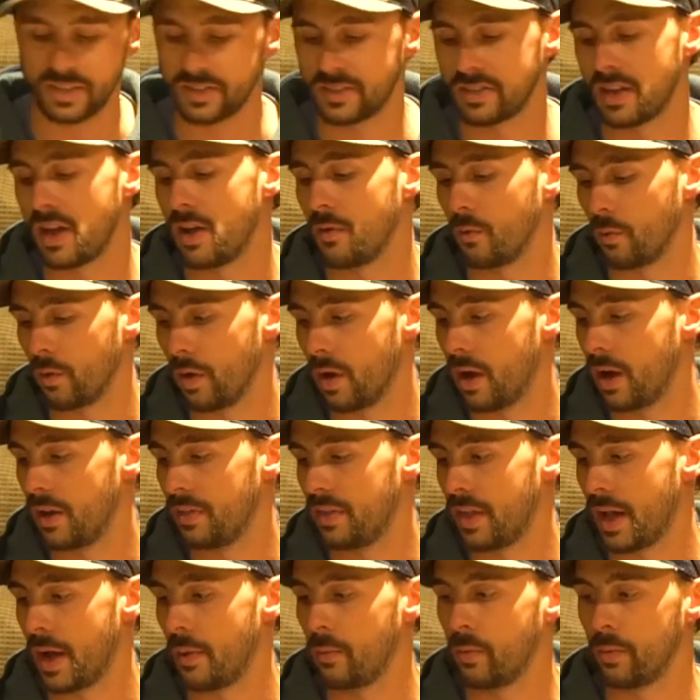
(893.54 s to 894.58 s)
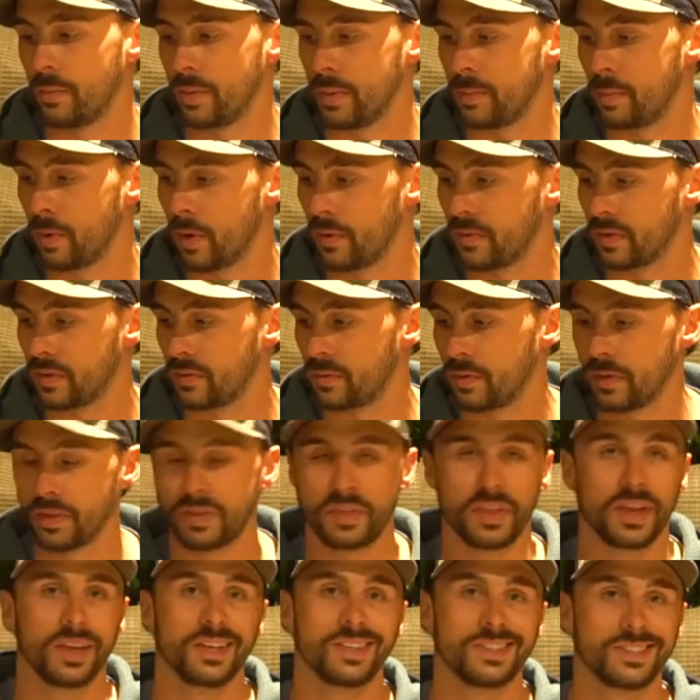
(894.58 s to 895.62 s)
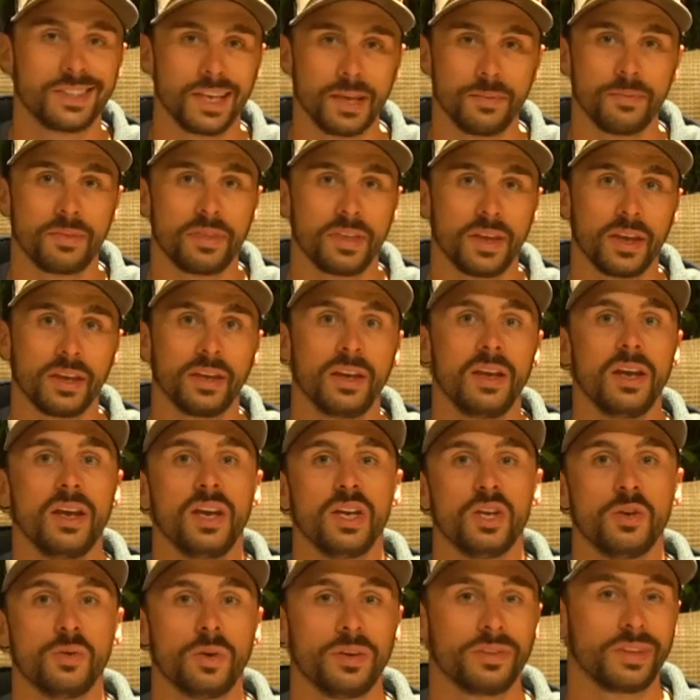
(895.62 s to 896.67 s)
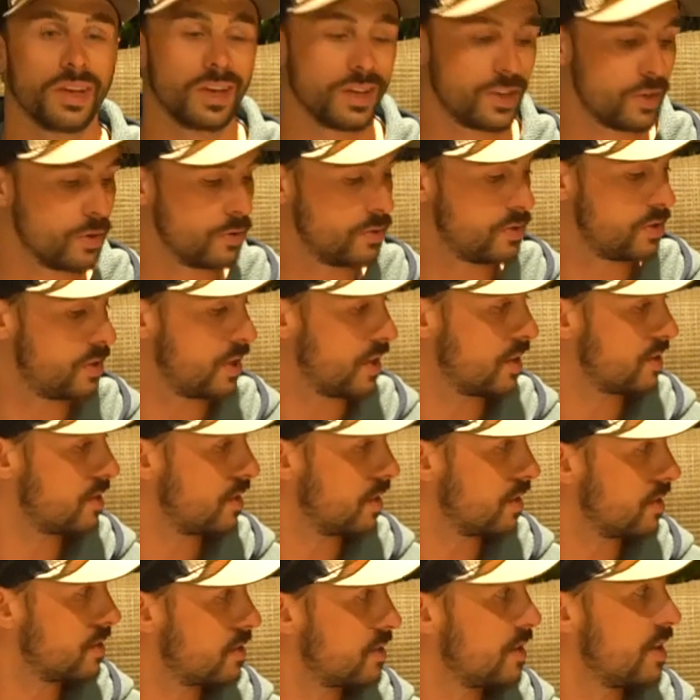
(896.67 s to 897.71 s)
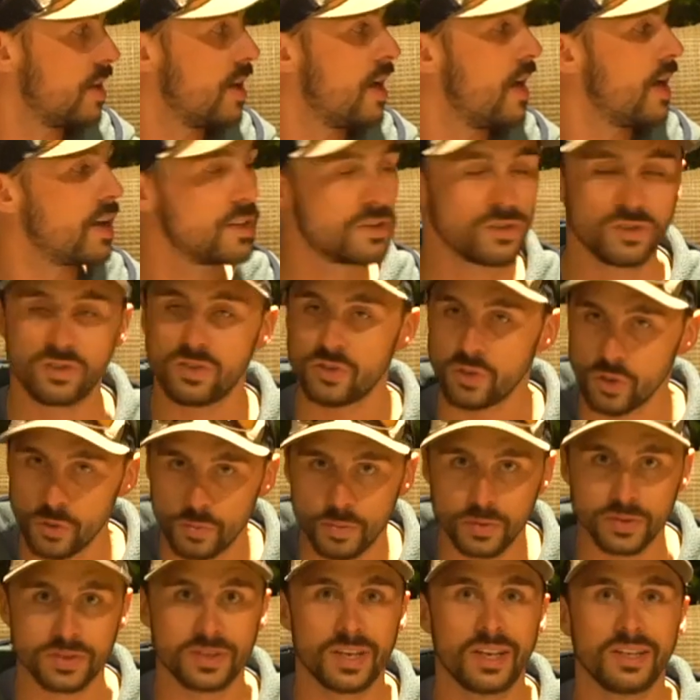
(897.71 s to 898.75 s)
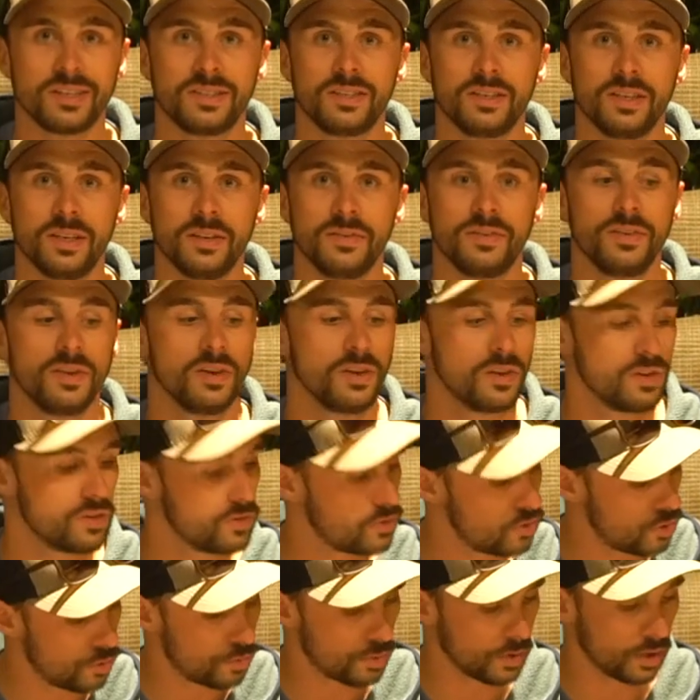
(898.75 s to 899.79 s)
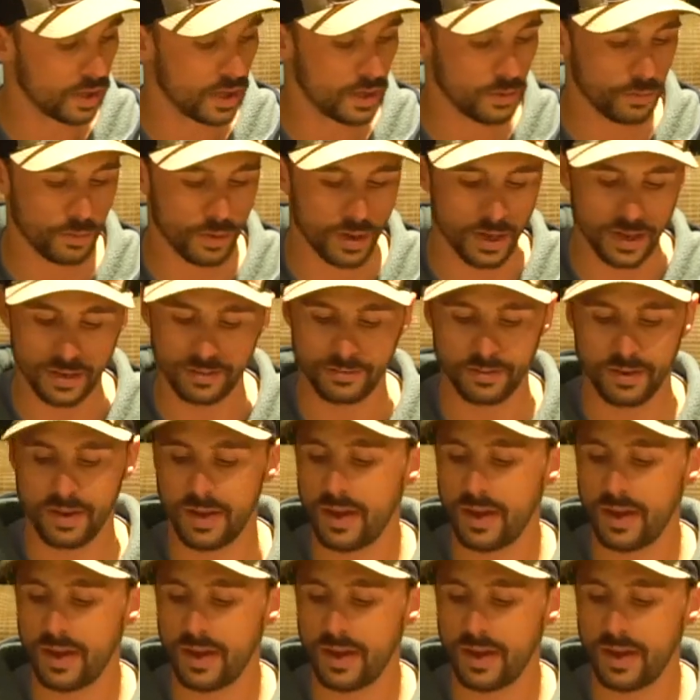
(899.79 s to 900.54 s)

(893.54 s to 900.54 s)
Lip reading: is a rod that will be perfect for the thing. Same thing, you want that huge distance, super sensitive, super lightweight.